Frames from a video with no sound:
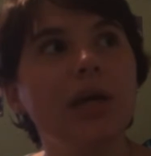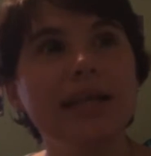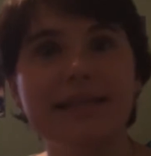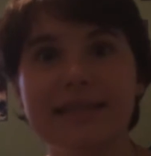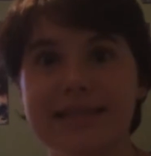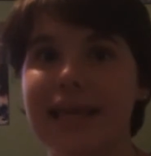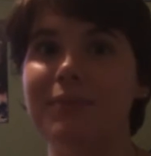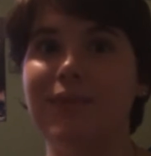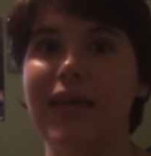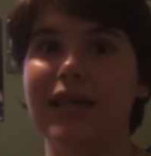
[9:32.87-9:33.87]
It's the
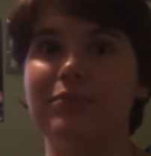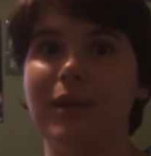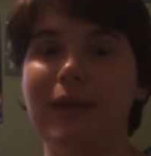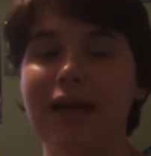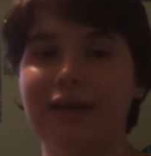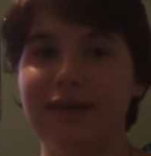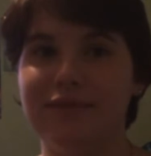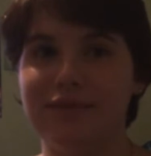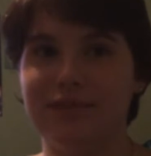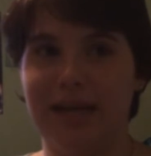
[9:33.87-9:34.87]
same thing as my
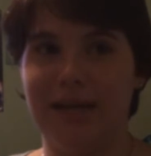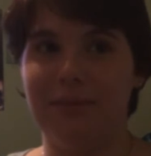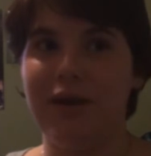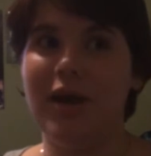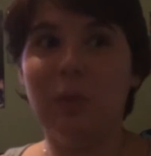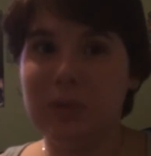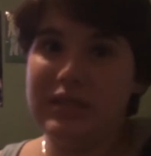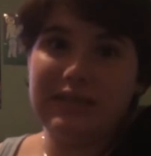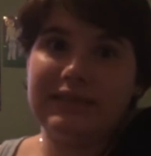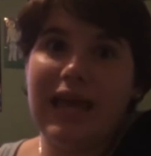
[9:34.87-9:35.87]
Minecraft username, which is